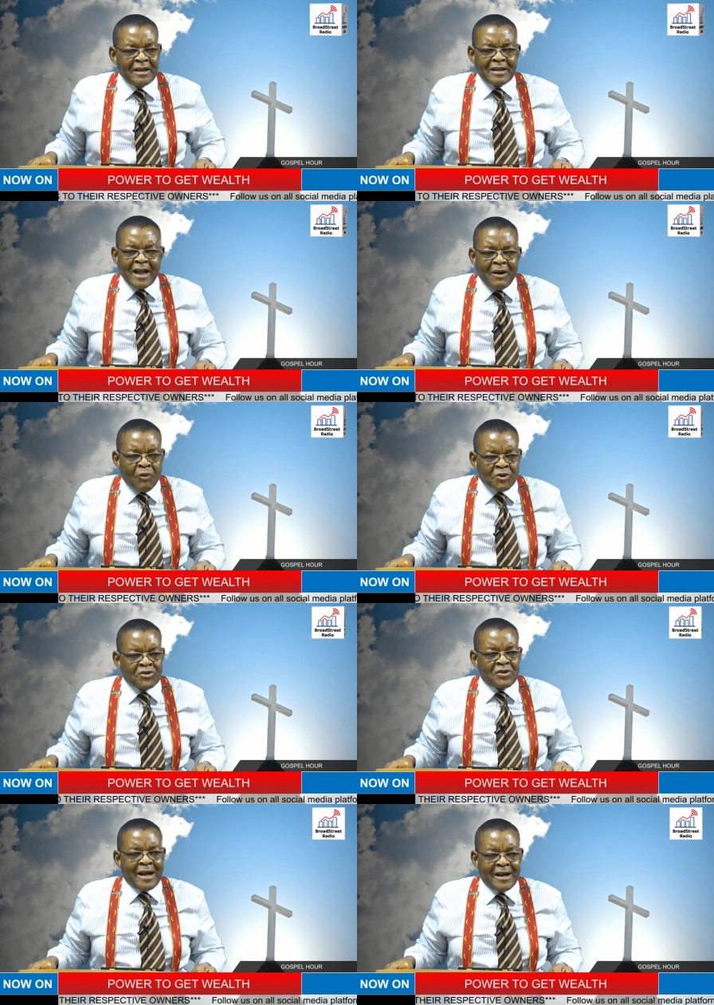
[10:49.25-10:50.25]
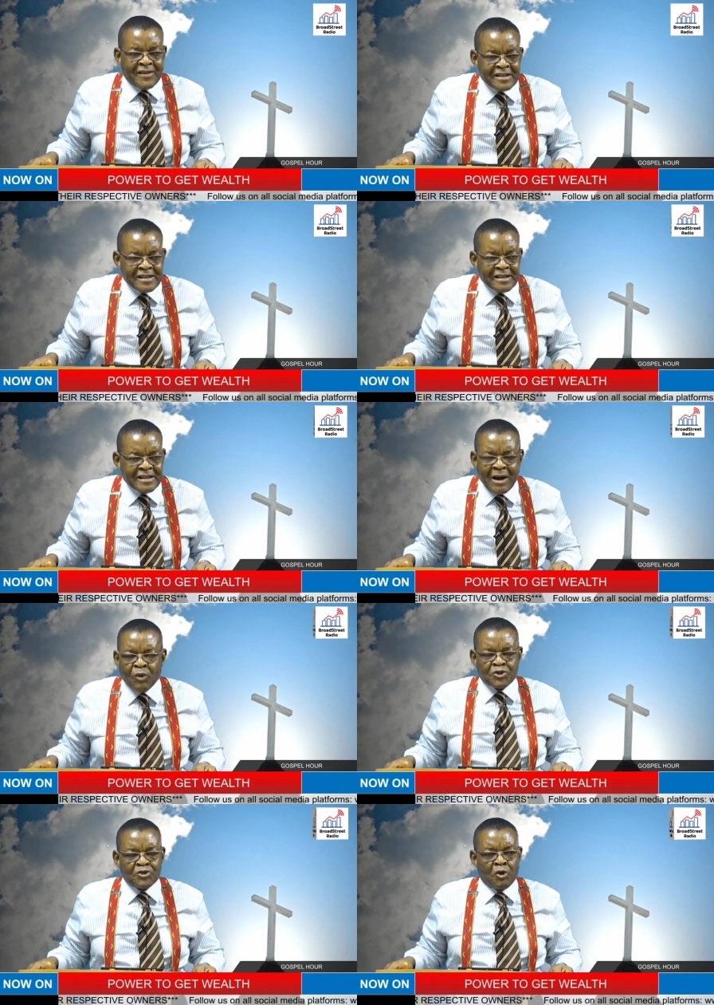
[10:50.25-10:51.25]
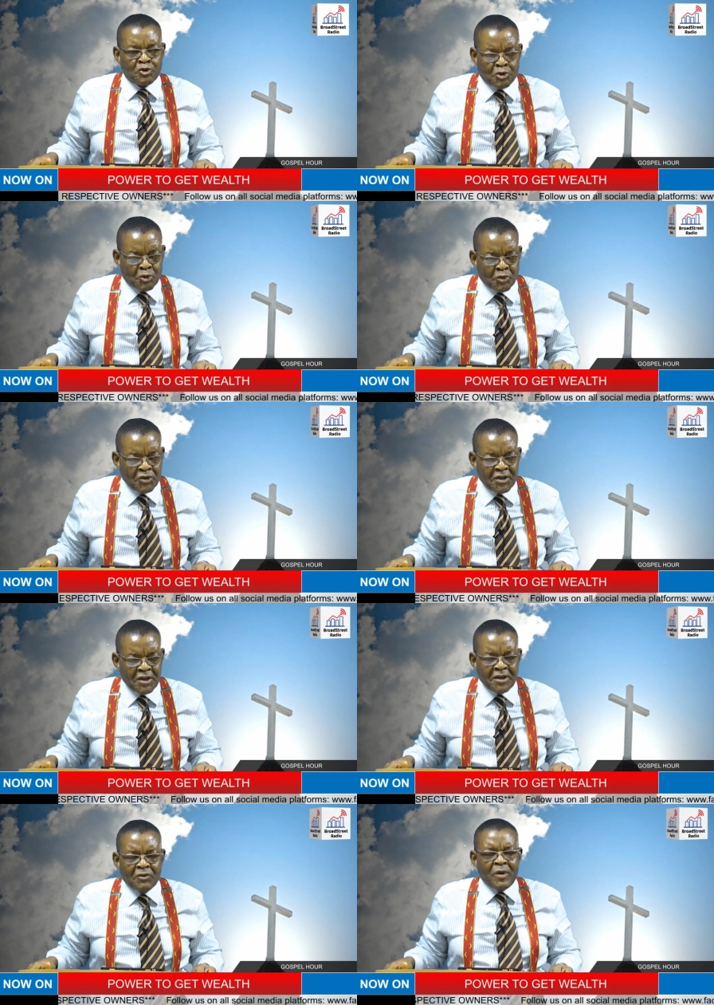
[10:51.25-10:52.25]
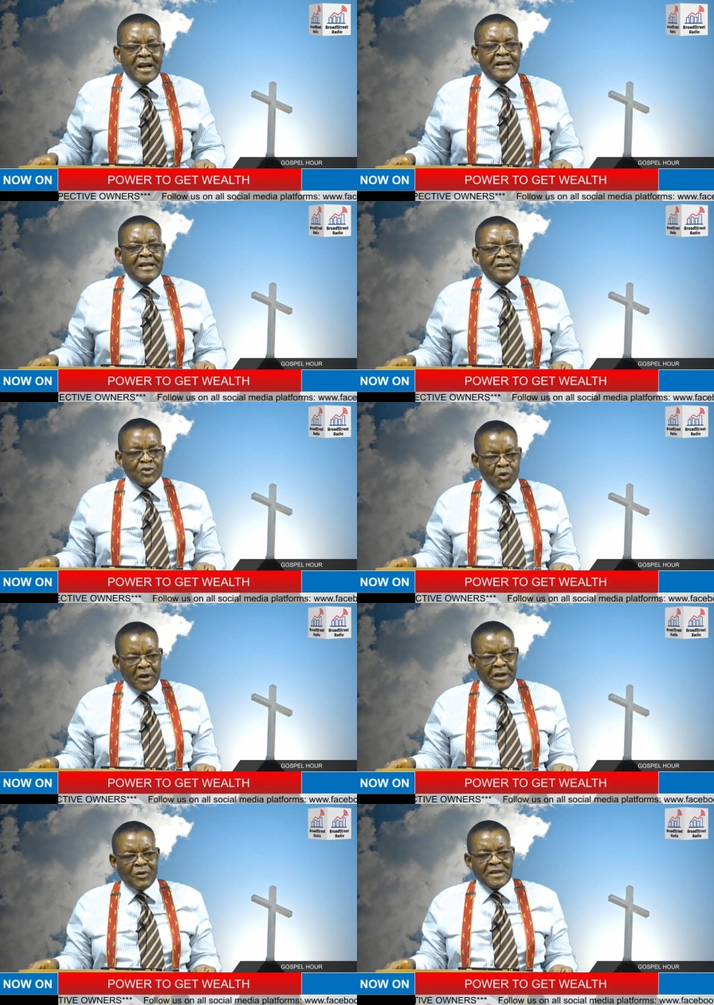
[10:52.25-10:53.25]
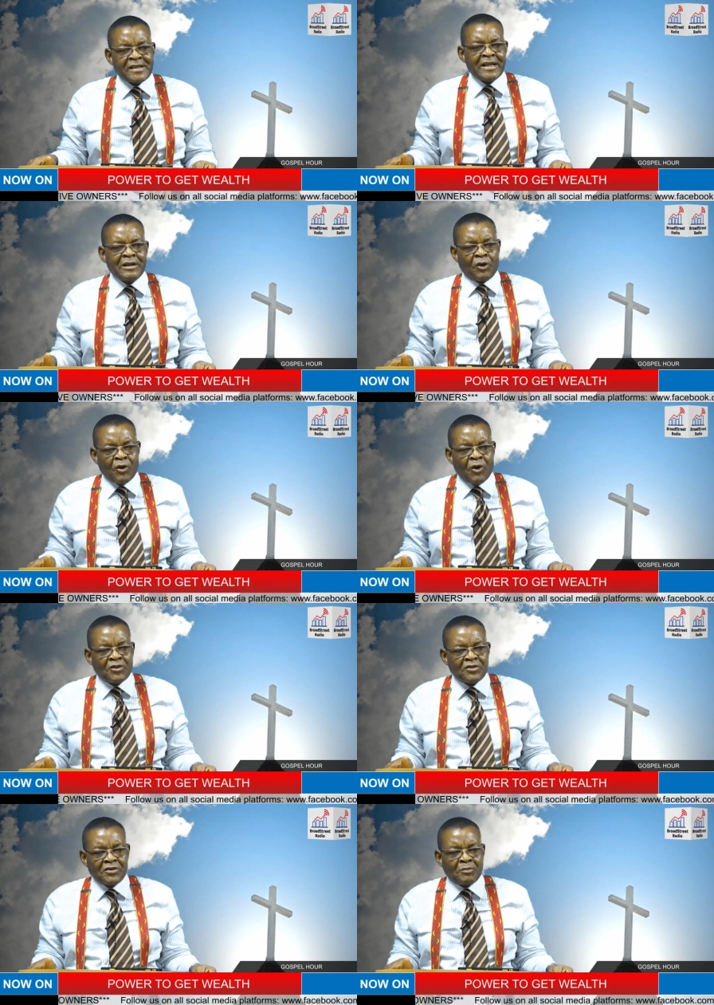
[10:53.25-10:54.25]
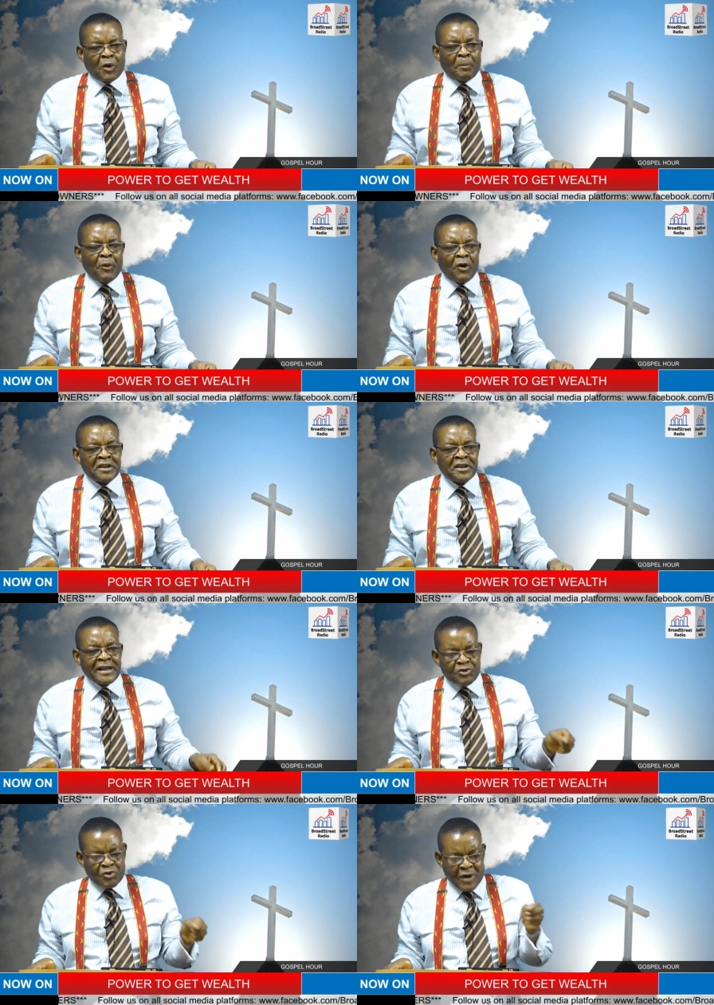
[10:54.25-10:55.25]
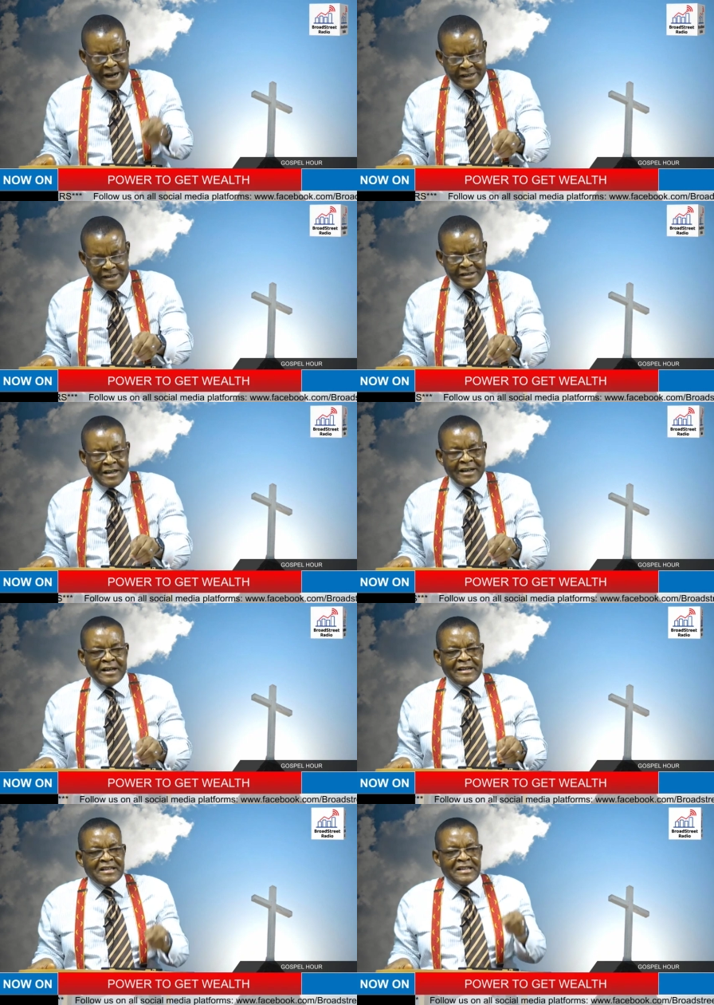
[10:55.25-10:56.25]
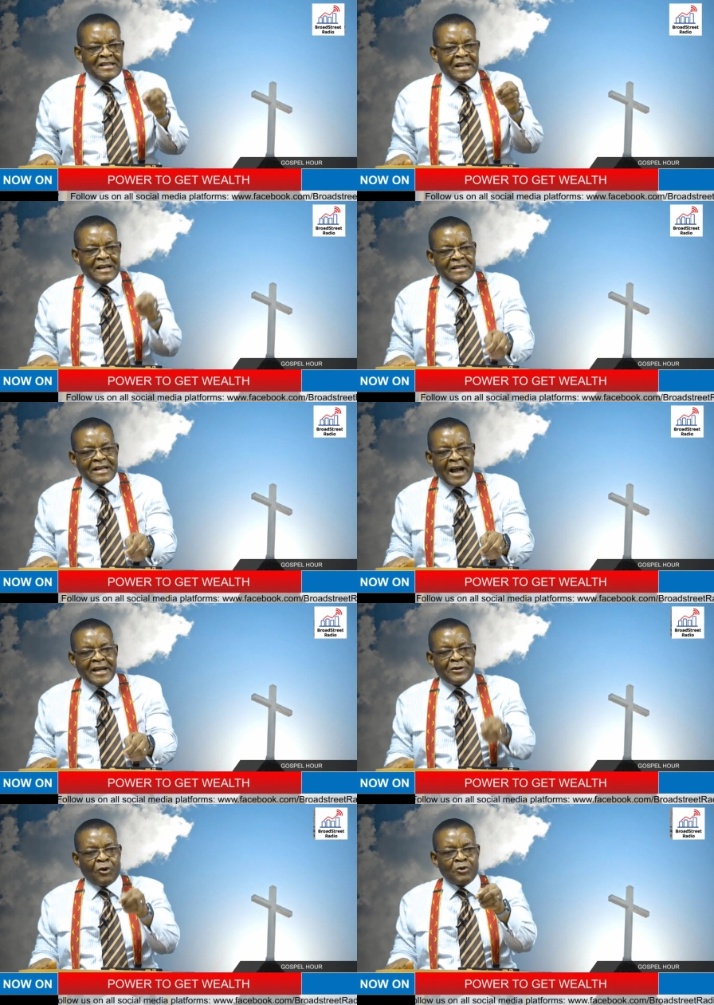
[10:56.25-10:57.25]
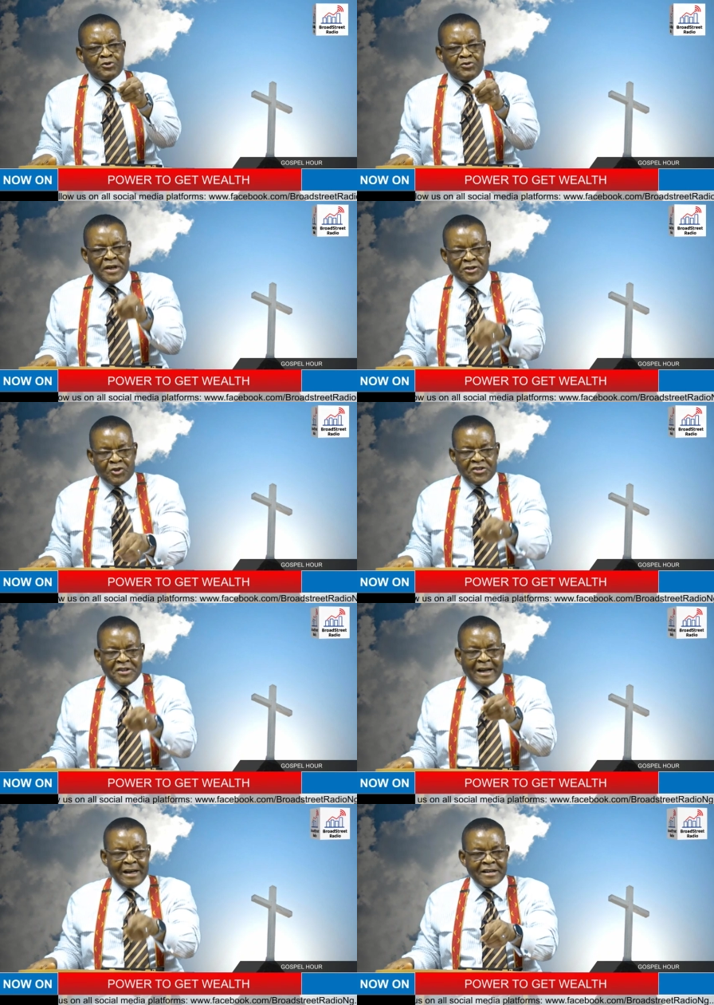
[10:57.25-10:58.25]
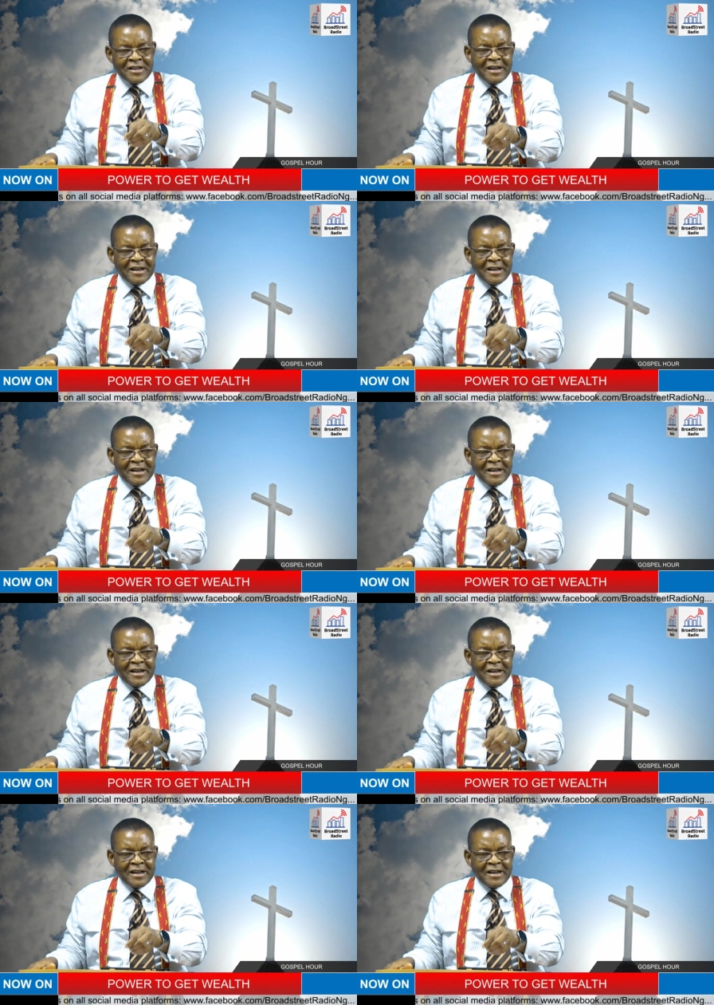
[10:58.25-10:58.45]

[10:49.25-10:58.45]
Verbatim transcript: That was heresy. That was not true. Whether they knew what they were saying or not, but Paul needed to write. This is the letter he wrote to the church in Galatia